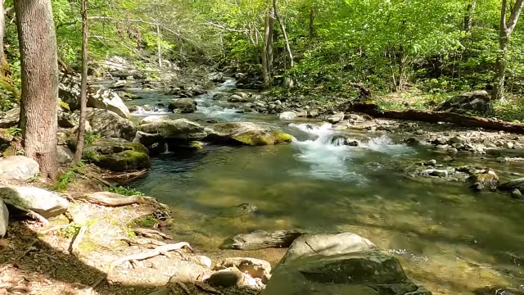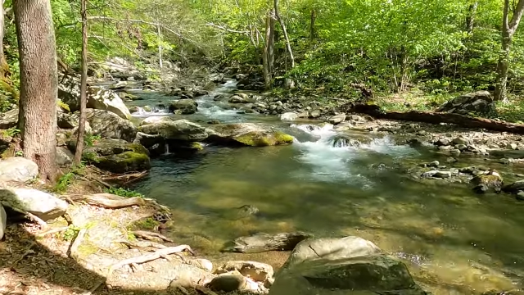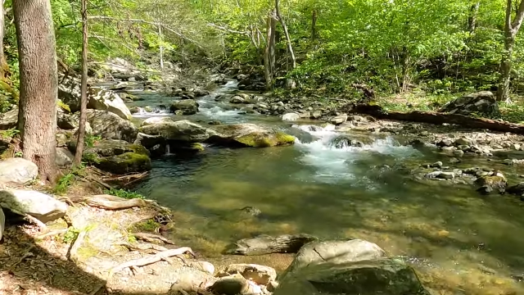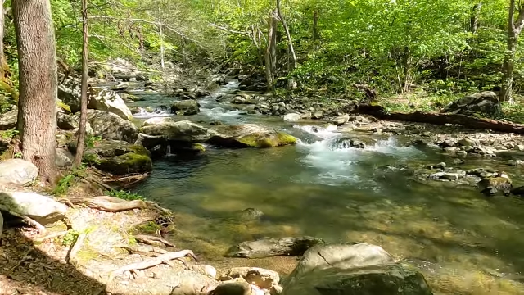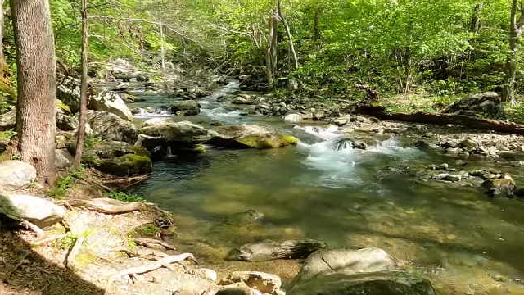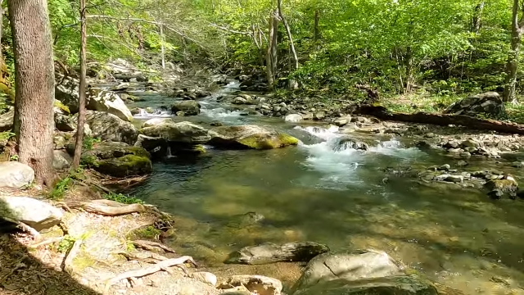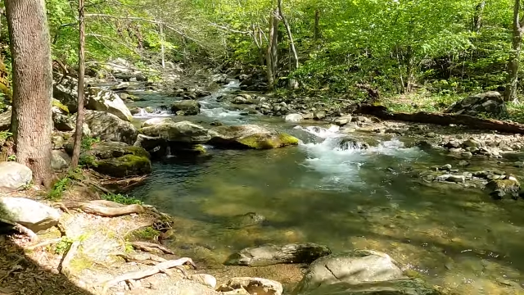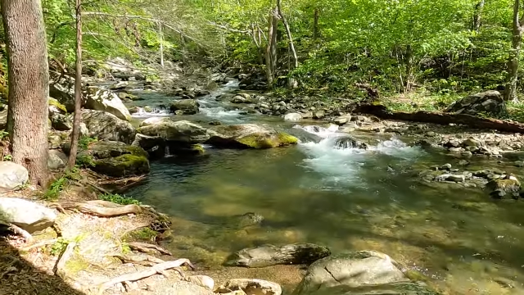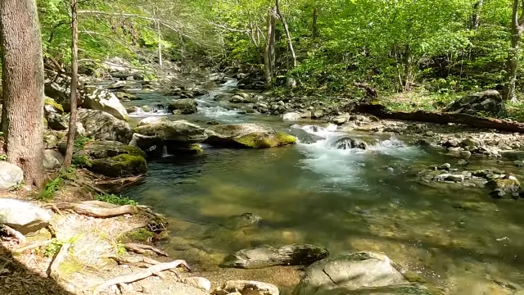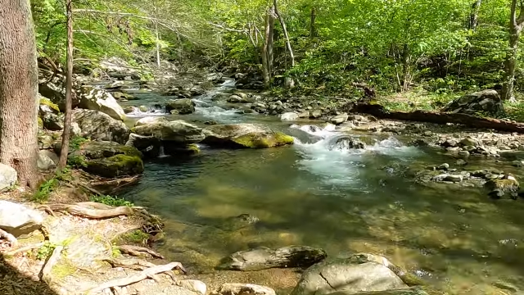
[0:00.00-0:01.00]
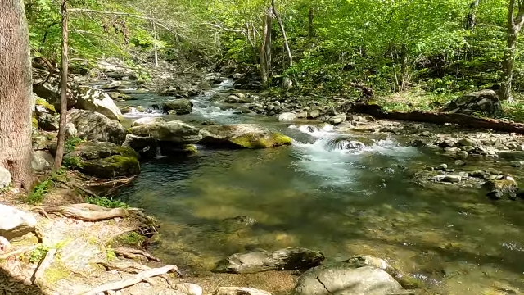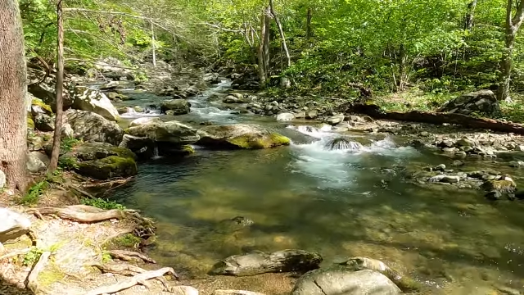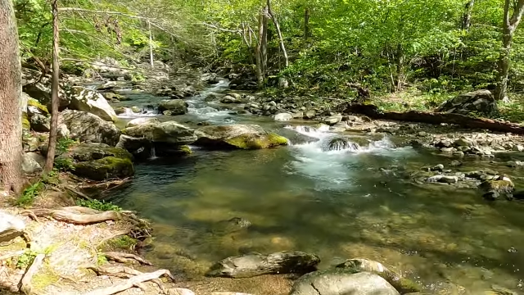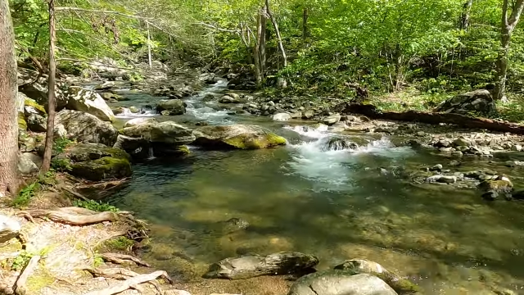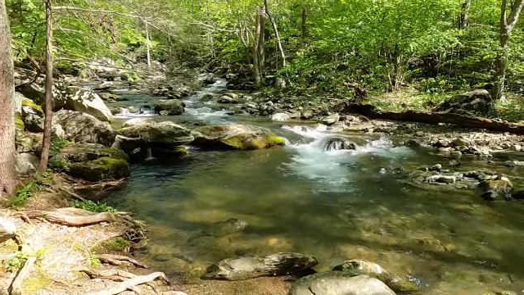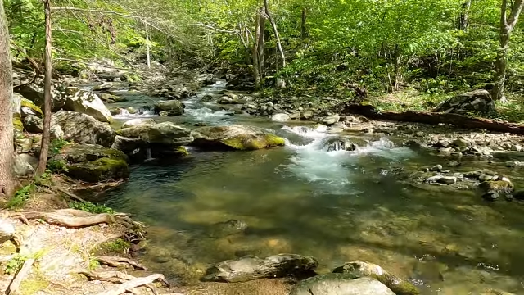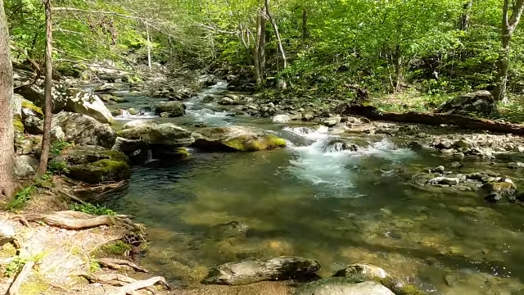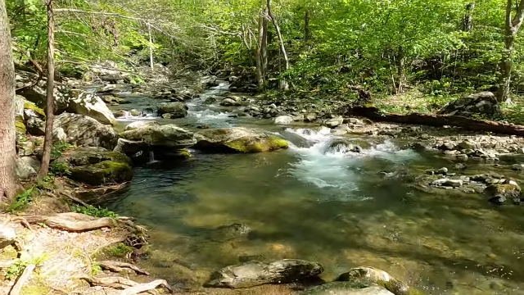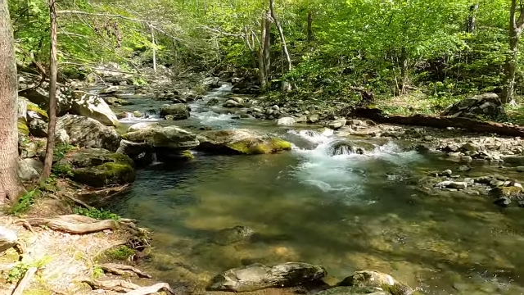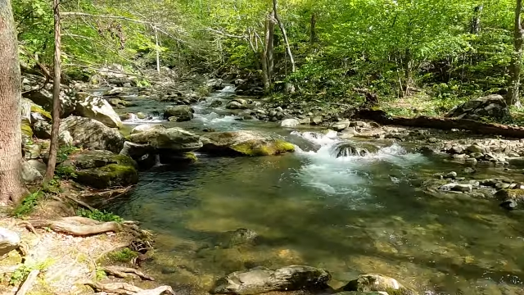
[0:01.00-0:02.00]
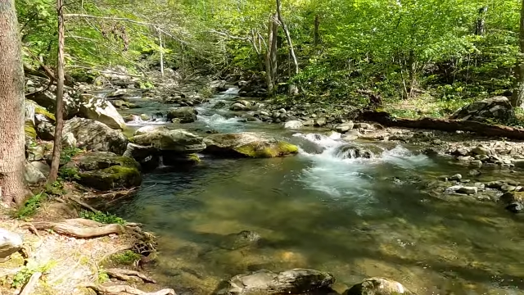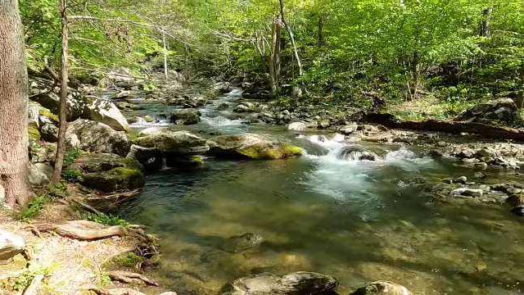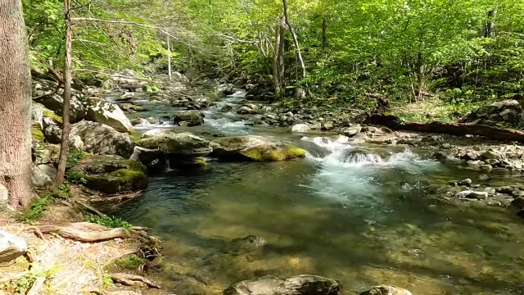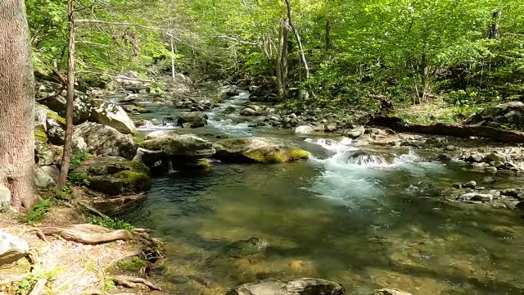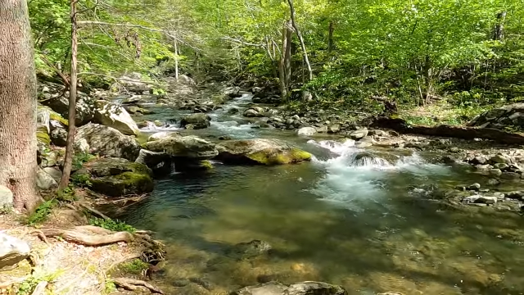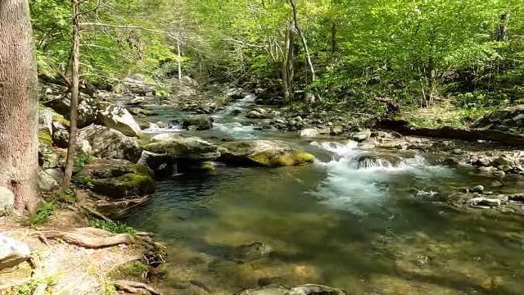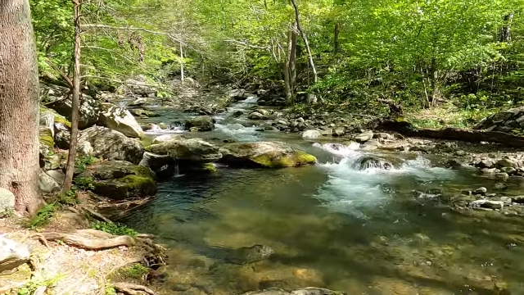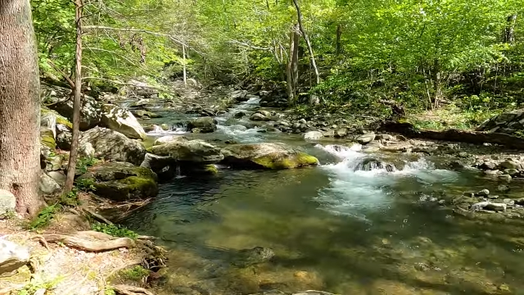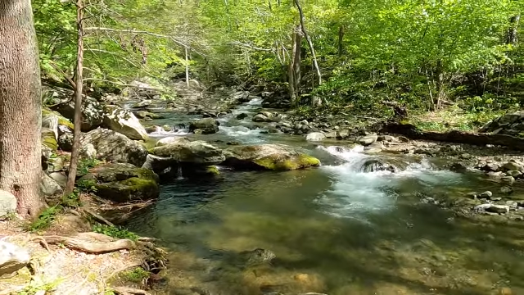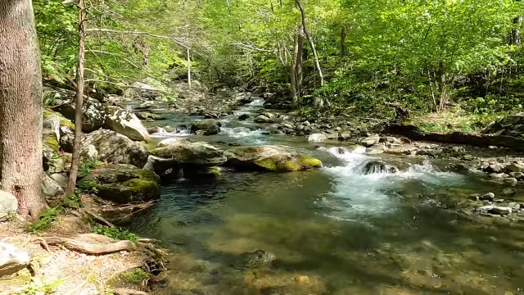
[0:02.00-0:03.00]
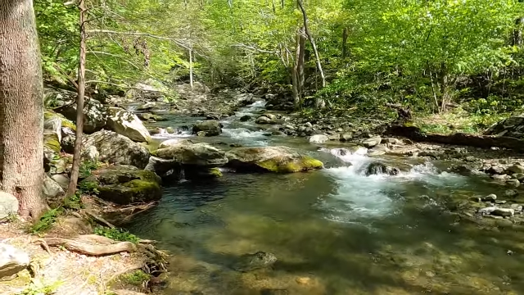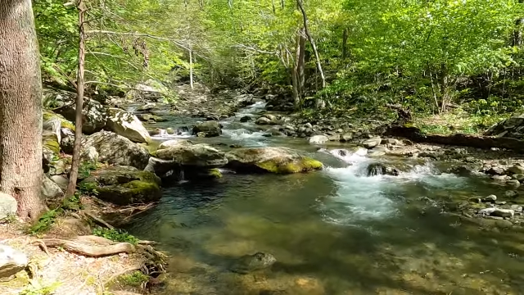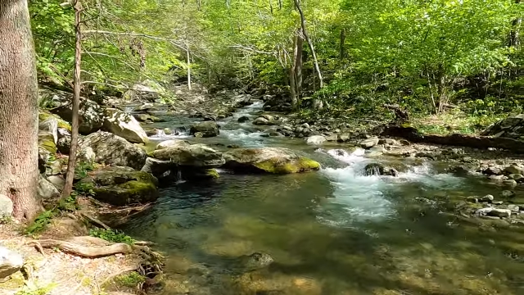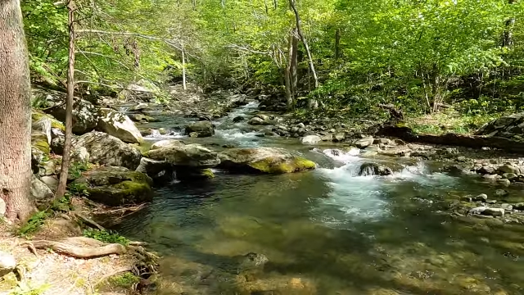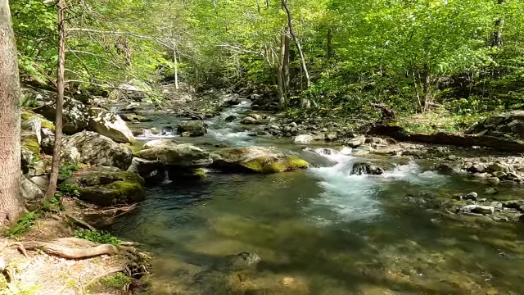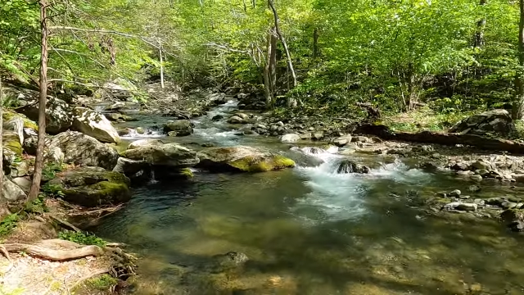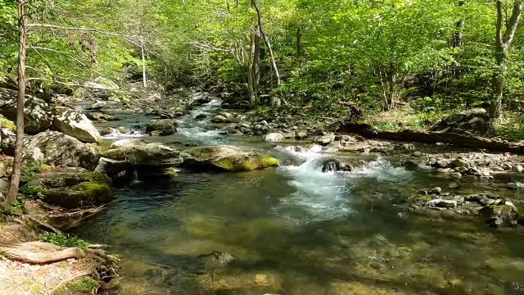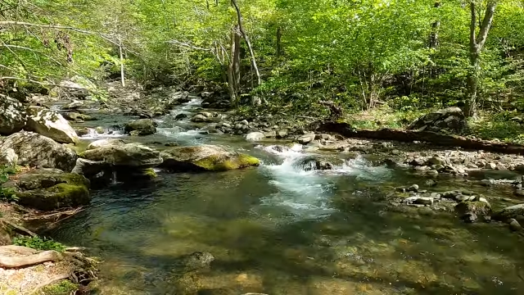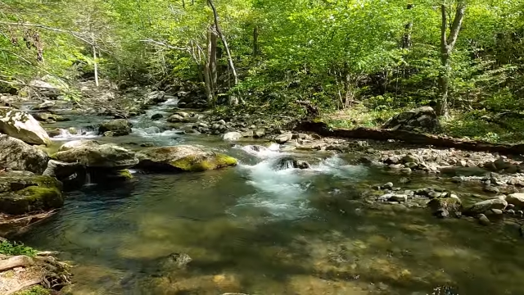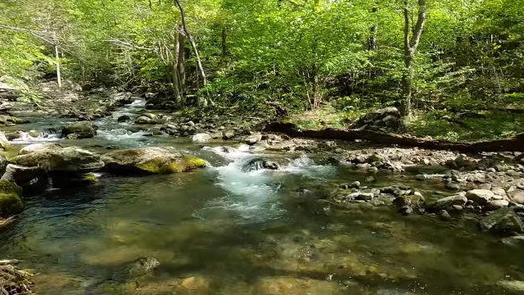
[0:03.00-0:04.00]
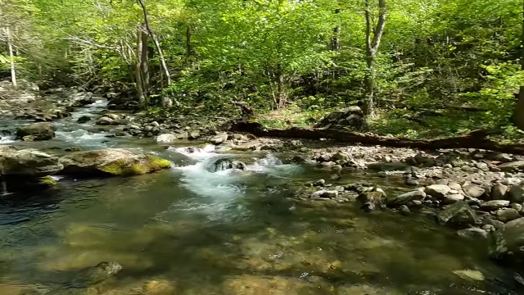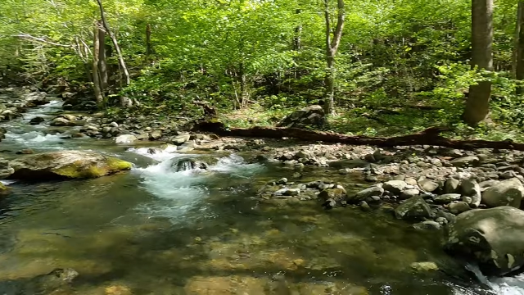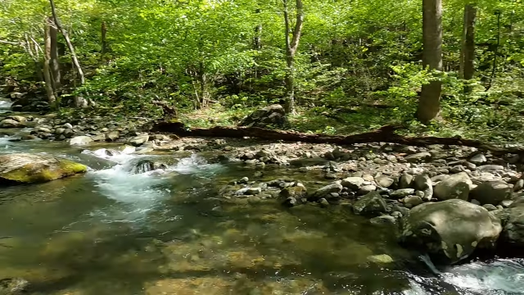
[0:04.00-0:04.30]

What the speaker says: (no speaker visible)